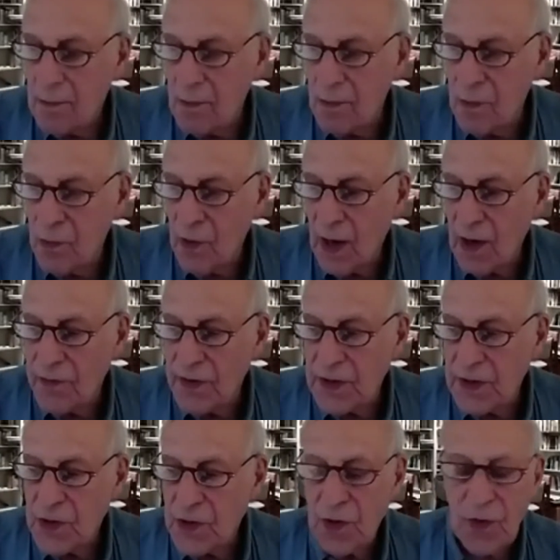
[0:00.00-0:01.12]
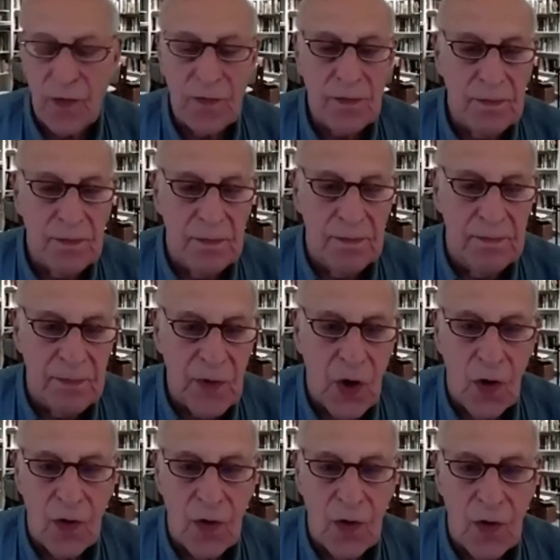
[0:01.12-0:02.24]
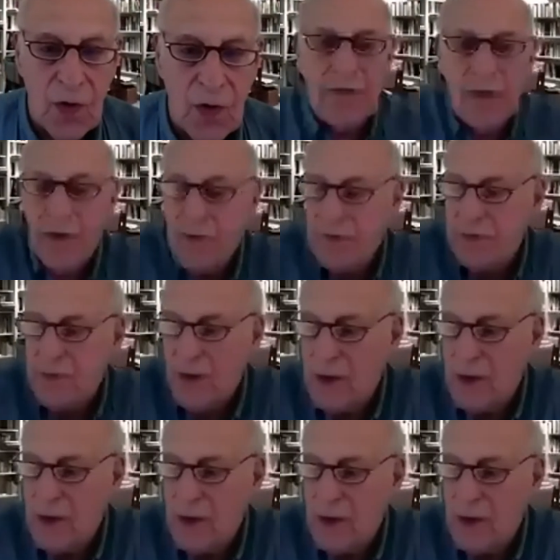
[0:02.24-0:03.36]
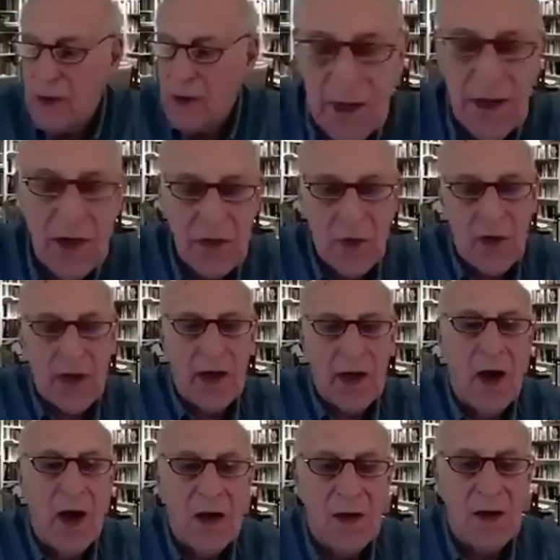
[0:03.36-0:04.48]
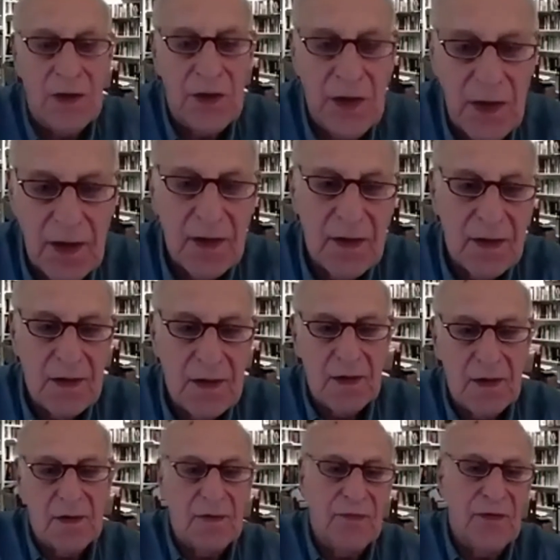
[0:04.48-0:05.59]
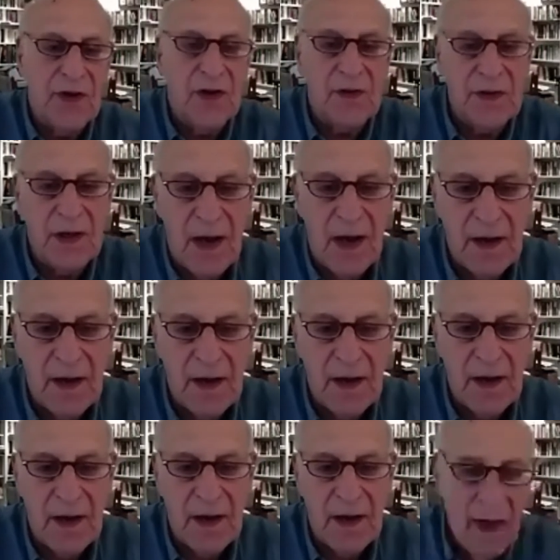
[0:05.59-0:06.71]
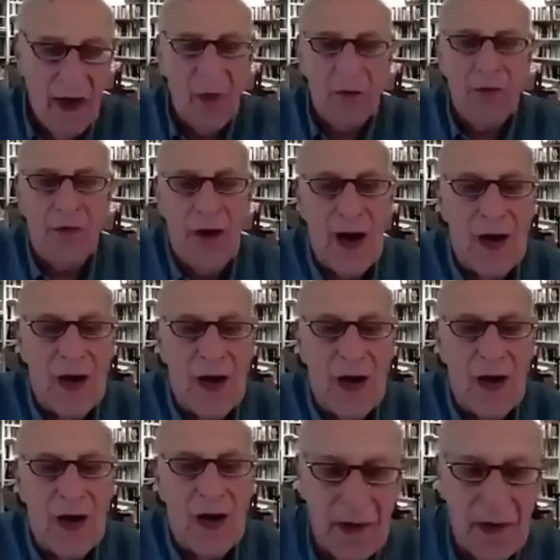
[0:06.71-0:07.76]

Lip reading: relevant to the goals of industrial ecology? It's a field that I helped found